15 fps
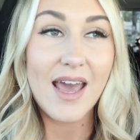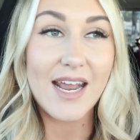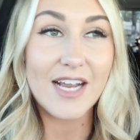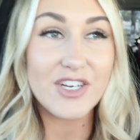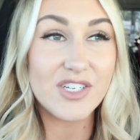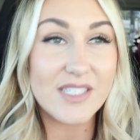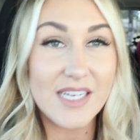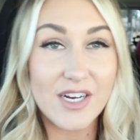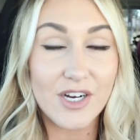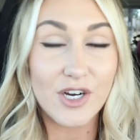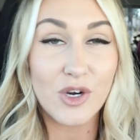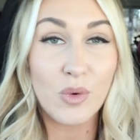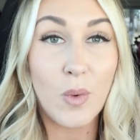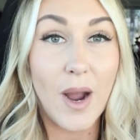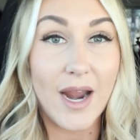And I just hear
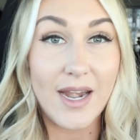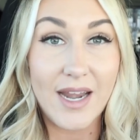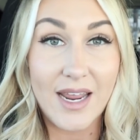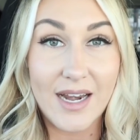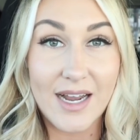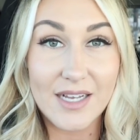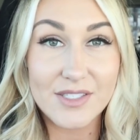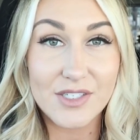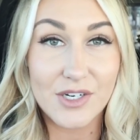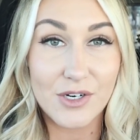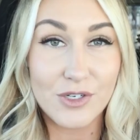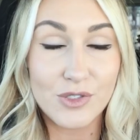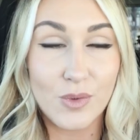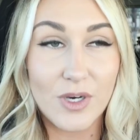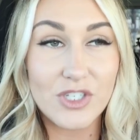her whining next to
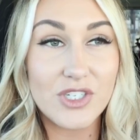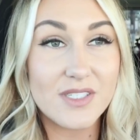her door.